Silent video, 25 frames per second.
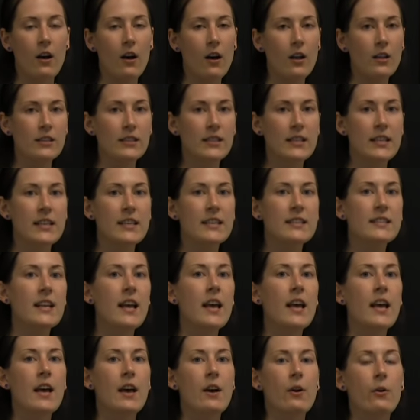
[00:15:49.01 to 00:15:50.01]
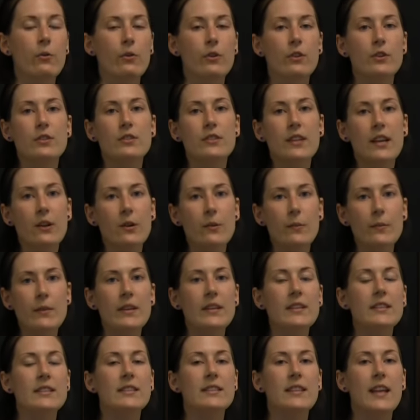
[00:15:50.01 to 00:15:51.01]
colonies or
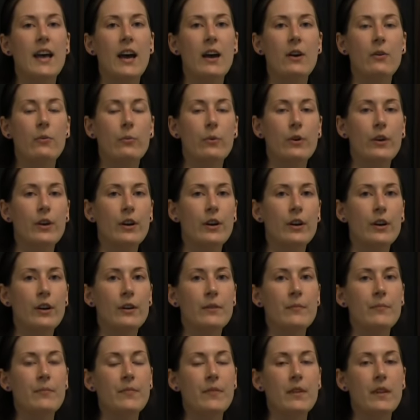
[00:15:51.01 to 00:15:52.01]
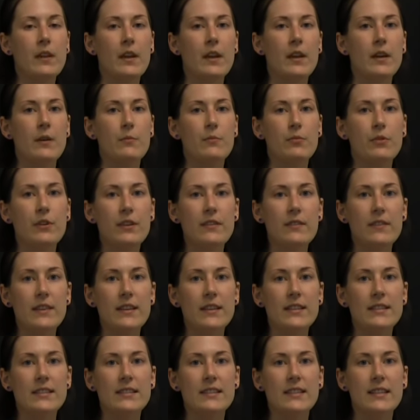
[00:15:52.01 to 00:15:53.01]
settlements that were
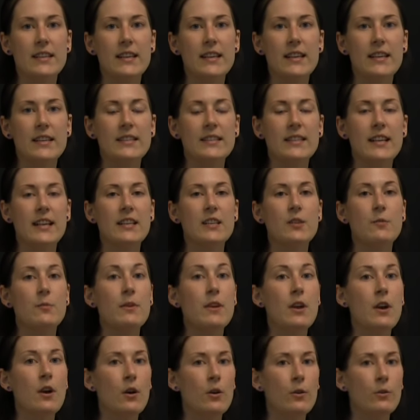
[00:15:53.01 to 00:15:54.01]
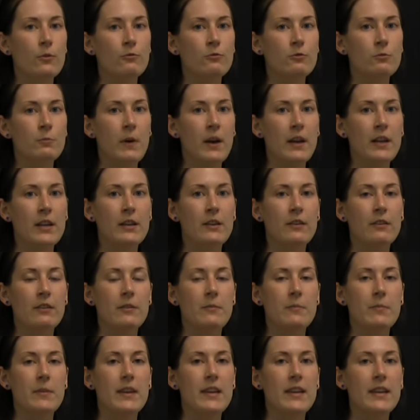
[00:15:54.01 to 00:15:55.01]
previously said to be owned by
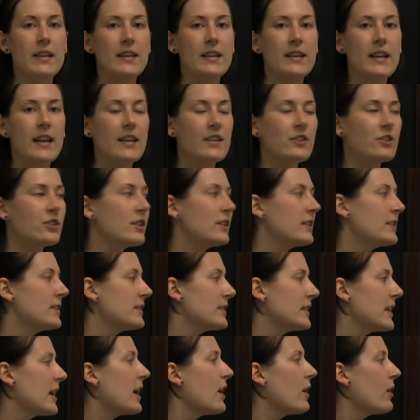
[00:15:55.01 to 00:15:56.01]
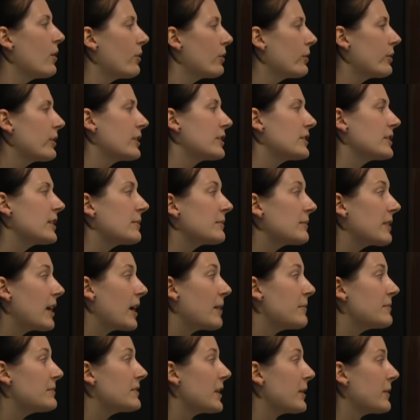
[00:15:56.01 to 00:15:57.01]
European nations, or
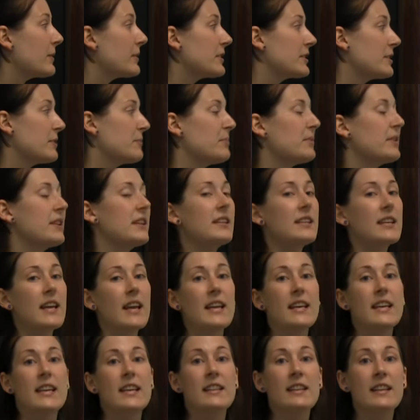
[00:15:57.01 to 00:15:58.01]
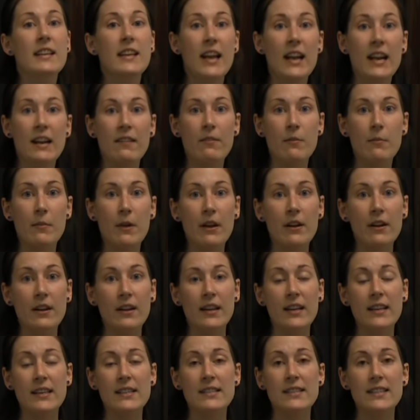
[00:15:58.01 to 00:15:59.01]
sometimes they were simply taking the Native
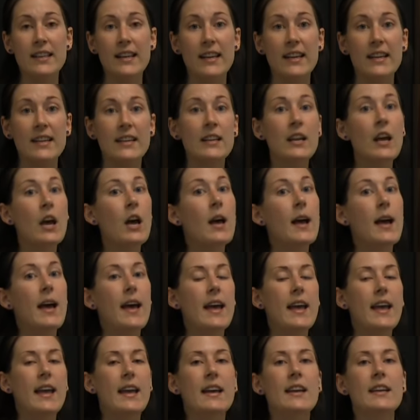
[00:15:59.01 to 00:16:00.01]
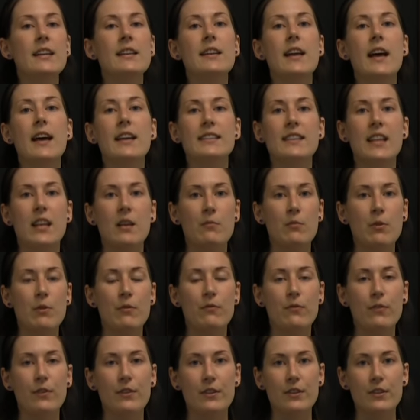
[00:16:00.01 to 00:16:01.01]
Americans' land, and as they
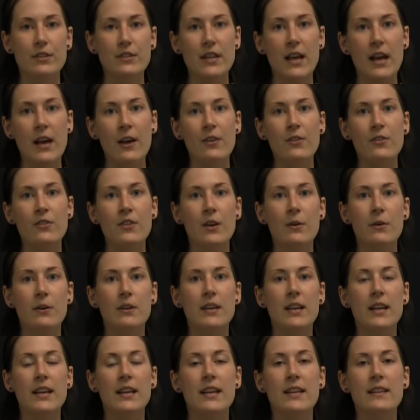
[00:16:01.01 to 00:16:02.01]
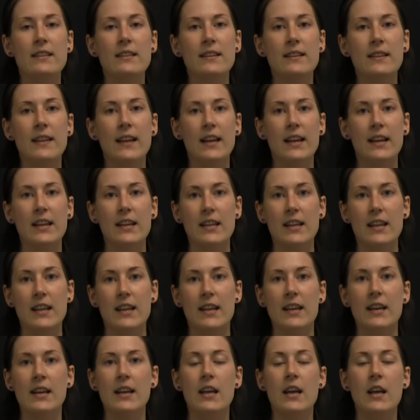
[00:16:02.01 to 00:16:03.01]
moved further south, they were taking the land
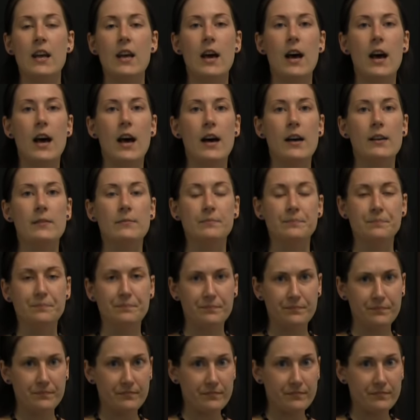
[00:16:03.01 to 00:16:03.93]
that um,